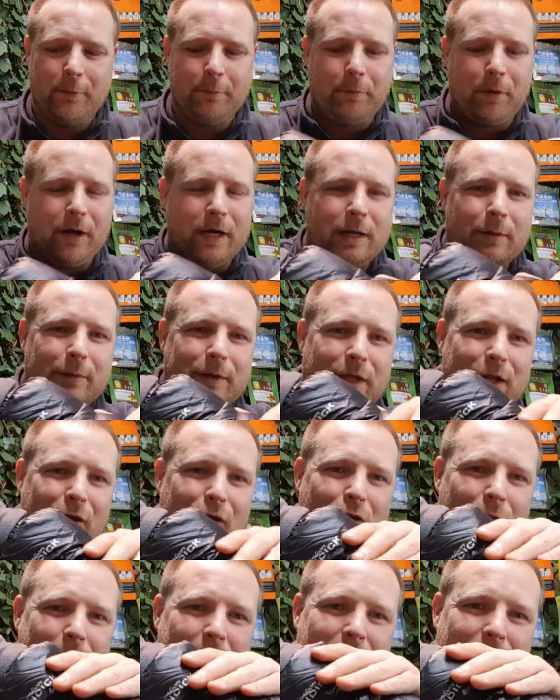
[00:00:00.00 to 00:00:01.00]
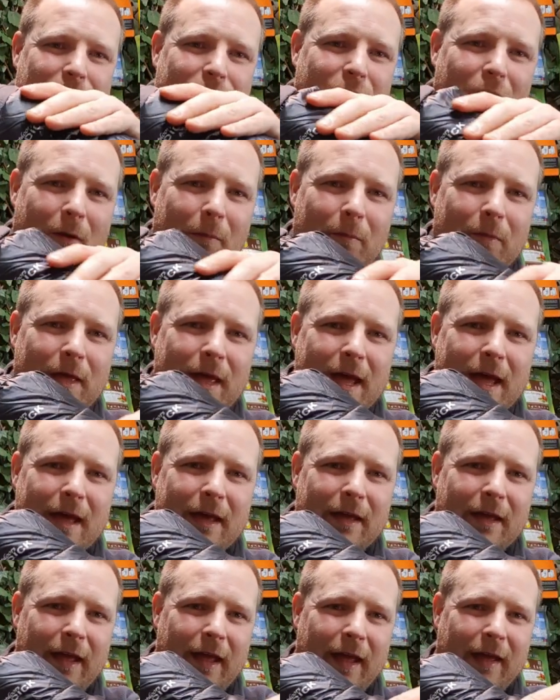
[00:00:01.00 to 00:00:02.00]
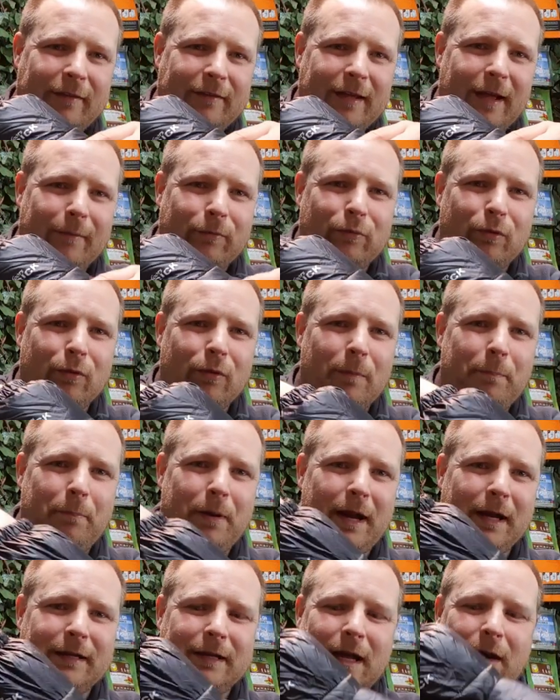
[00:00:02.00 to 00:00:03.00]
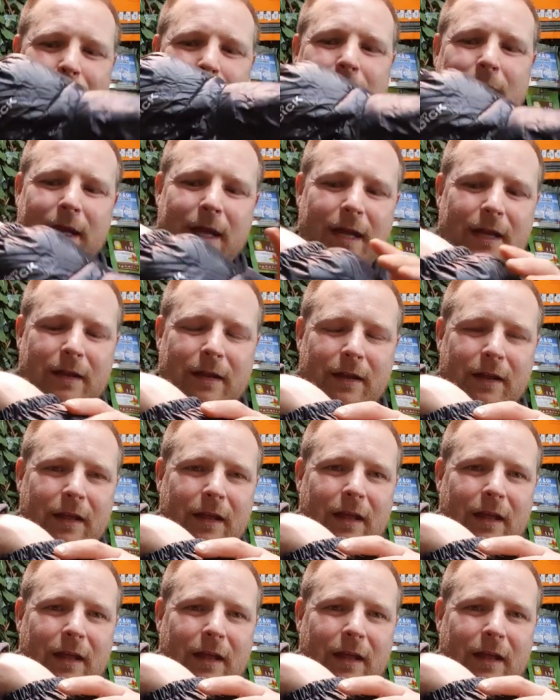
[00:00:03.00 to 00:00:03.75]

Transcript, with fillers: but then when you come at the top there, it's absolutely packed out again